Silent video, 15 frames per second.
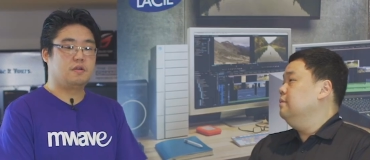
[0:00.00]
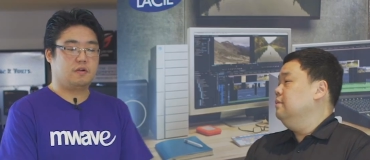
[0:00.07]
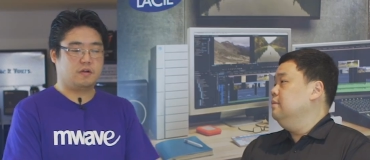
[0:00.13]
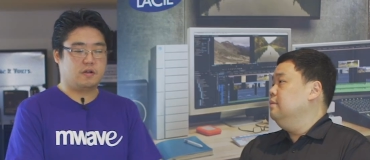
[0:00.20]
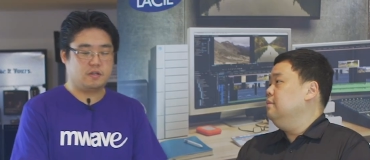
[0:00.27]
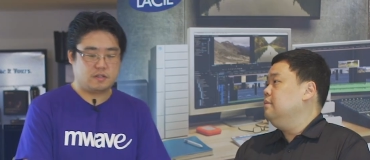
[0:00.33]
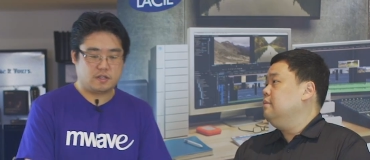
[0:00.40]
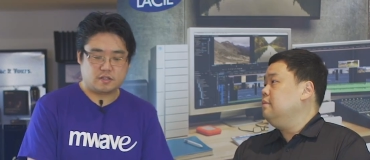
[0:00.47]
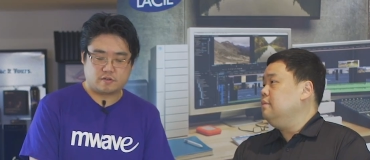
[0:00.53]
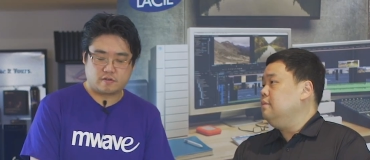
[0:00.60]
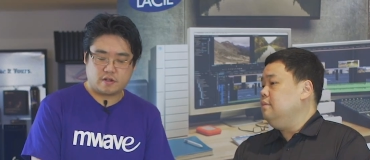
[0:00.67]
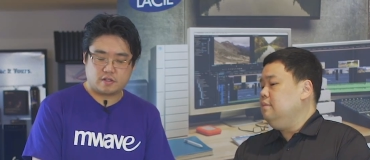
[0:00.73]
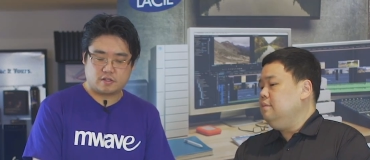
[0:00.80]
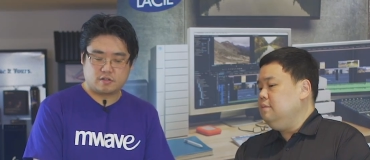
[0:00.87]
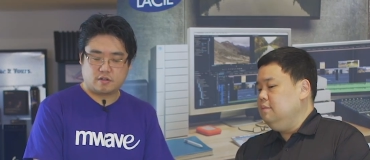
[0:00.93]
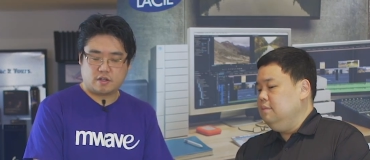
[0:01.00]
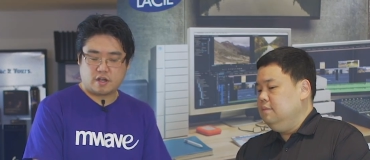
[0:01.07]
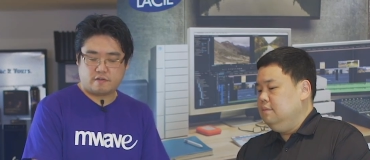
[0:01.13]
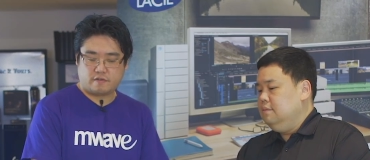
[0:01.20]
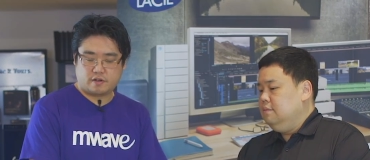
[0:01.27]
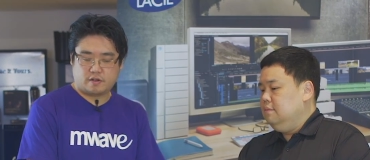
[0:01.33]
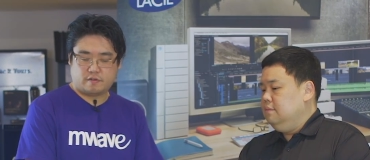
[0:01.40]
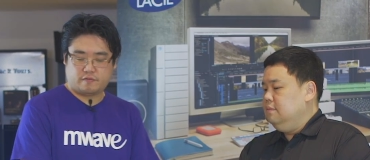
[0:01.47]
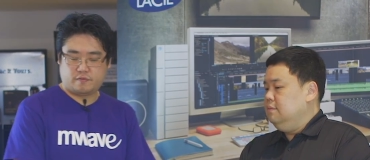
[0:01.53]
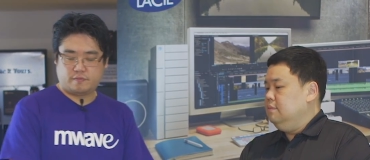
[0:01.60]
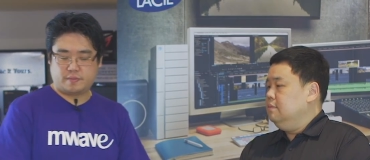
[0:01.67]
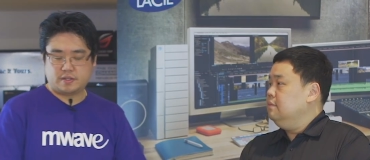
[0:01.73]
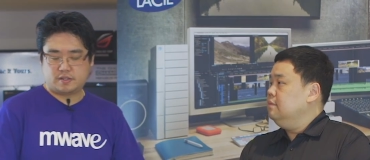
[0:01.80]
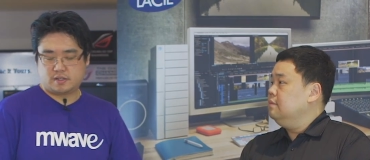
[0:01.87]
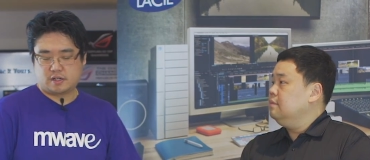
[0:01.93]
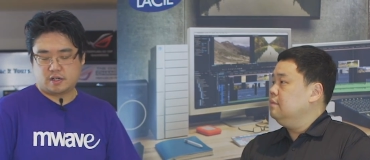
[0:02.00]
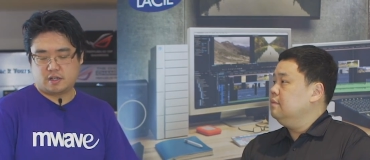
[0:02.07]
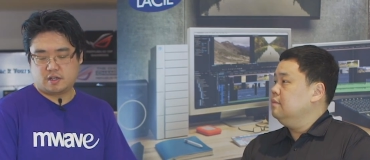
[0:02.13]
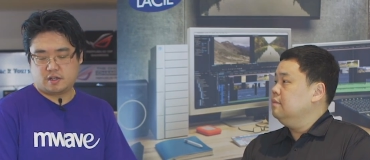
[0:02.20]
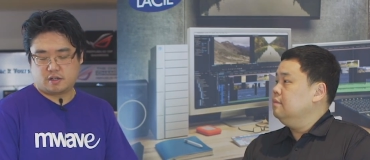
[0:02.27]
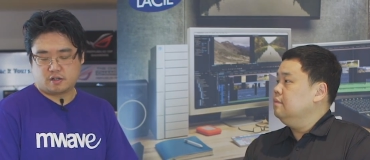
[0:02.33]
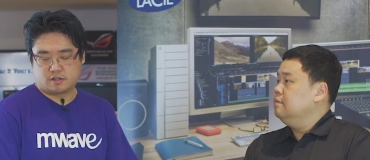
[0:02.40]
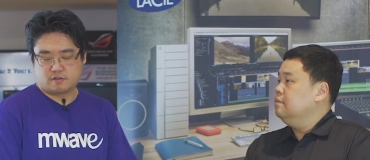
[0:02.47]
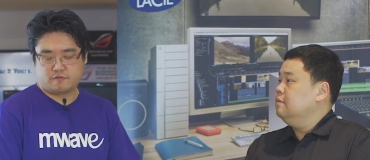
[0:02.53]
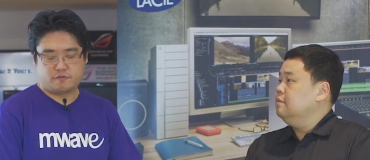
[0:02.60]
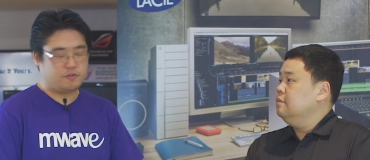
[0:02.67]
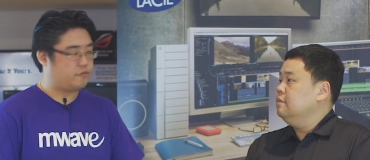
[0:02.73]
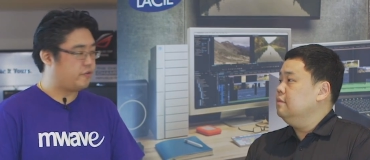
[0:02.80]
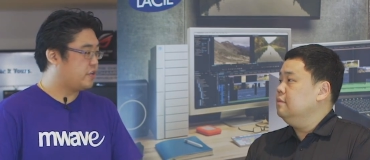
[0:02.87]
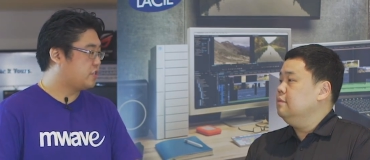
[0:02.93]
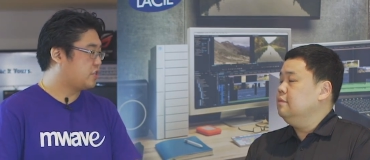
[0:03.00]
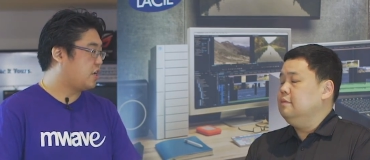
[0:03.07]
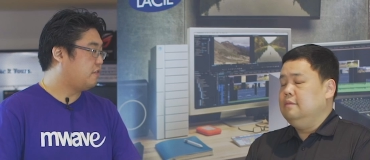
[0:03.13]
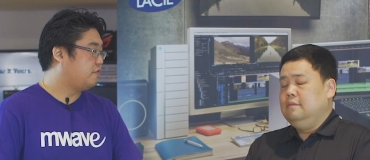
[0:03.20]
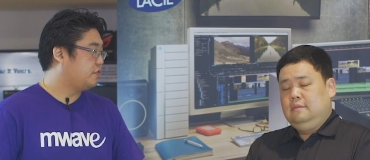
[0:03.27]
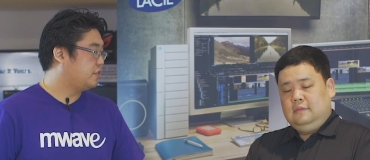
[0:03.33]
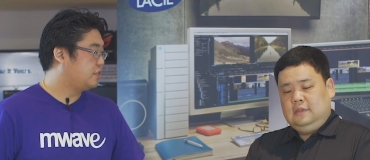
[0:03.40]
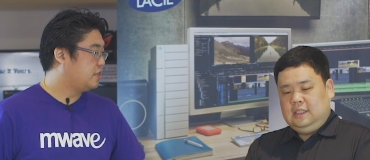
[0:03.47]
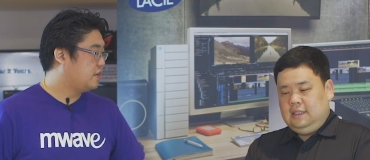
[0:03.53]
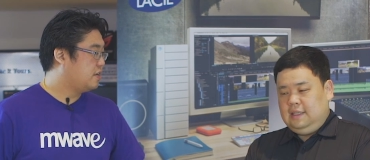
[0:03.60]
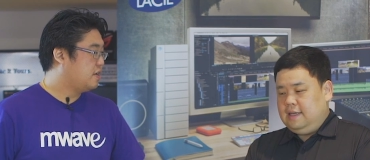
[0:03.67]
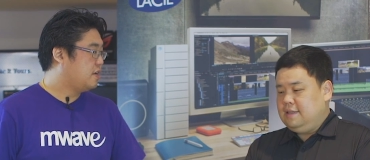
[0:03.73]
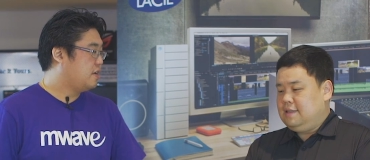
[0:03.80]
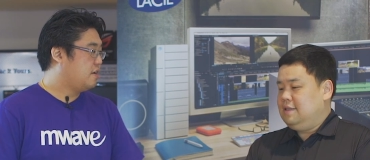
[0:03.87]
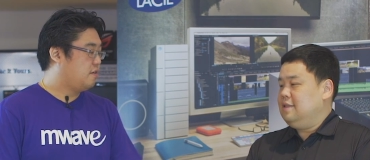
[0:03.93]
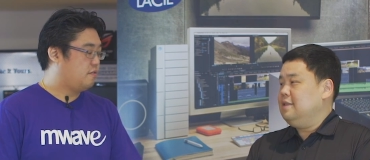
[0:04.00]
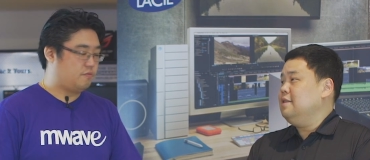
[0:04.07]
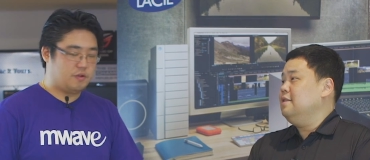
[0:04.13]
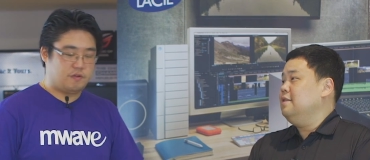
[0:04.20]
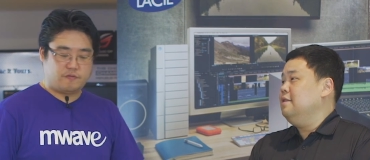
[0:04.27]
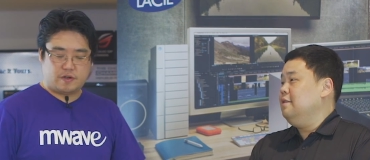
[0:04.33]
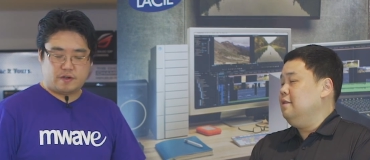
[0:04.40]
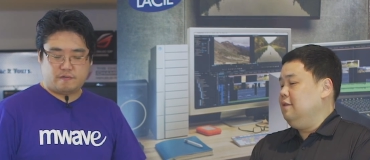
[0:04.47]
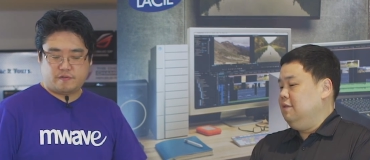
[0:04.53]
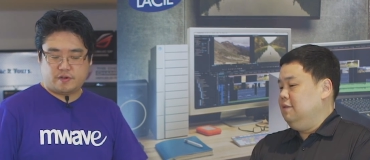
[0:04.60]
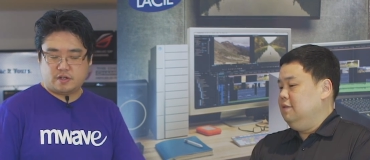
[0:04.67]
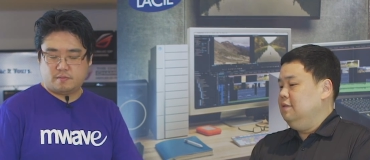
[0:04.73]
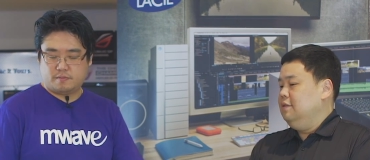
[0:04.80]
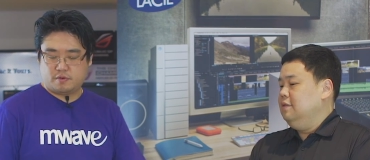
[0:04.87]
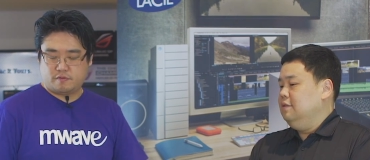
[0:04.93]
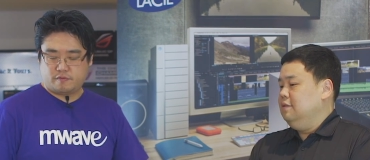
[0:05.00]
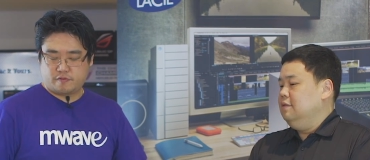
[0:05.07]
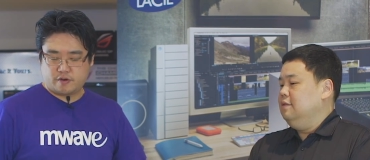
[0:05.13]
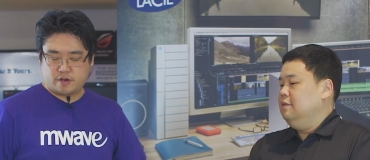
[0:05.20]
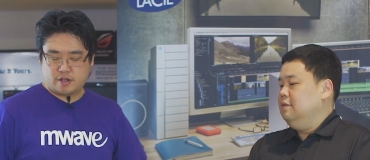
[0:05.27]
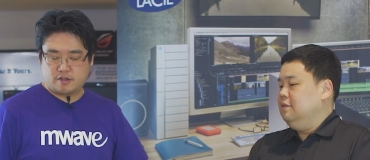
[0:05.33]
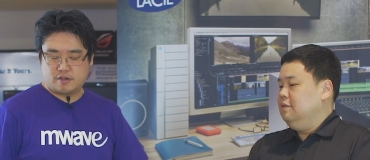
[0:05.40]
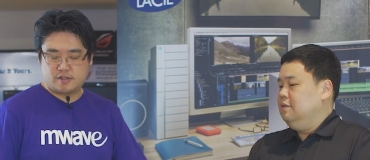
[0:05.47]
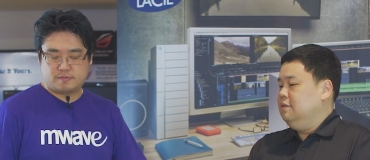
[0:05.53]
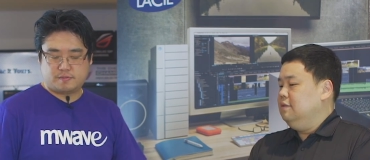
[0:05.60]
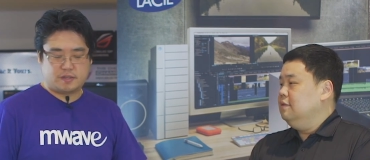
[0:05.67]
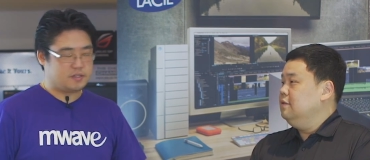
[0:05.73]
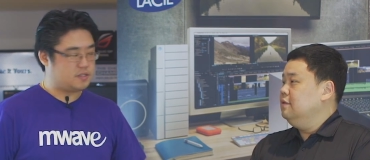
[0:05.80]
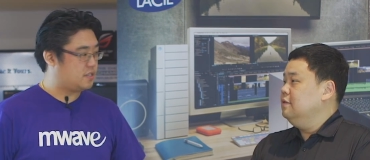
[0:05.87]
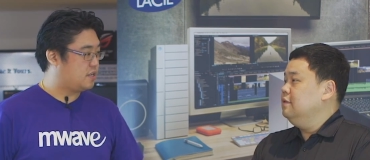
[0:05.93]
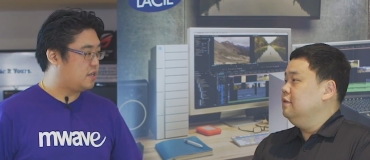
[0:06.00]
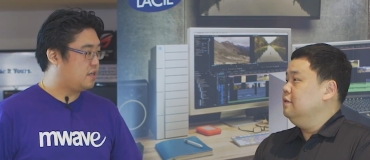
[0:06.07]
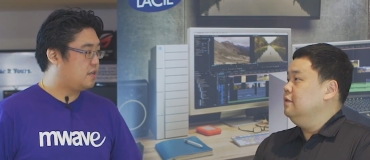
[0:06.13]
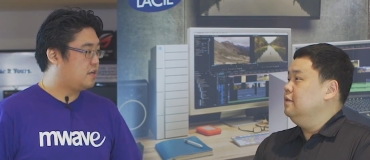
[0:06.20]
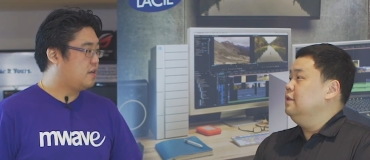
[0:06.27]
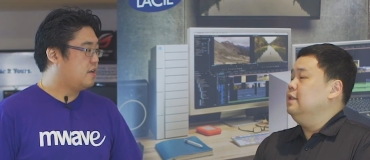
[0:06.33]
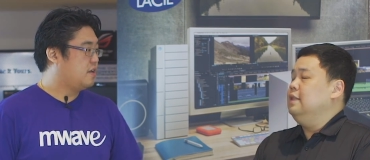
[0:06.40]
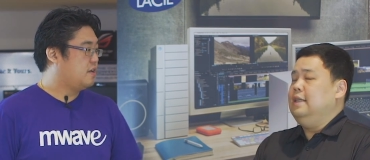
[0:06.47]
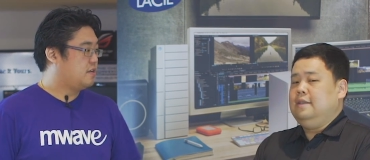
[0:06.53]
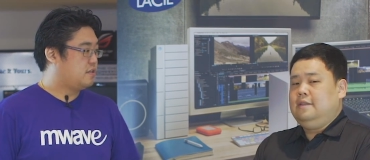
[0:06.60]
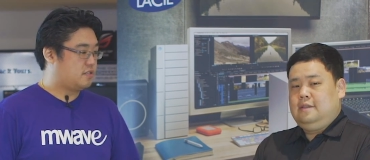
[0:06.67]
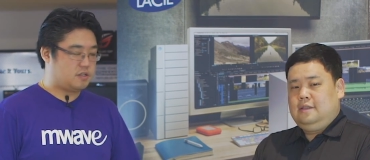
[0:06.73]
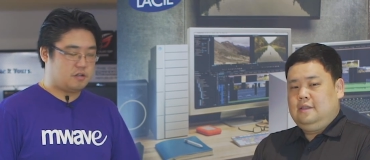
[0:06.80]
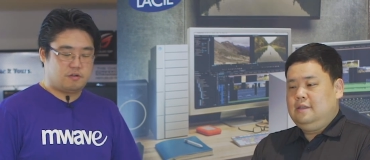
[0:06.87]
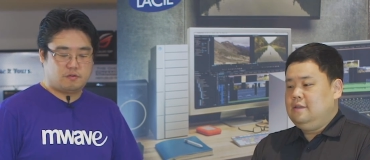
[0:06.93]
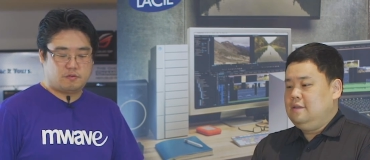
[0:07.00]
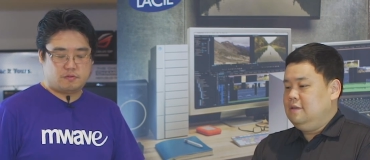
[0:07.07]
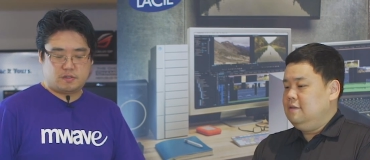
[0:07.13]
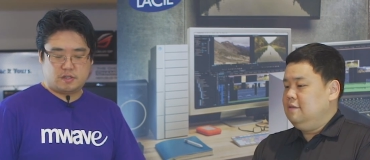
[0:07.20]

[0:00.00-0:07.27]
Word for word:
Speaker 1: All right, that's great. So you have uh, basically got the full range covered. Yes. With um, Thunderbolt 3, USB-C. Yes. So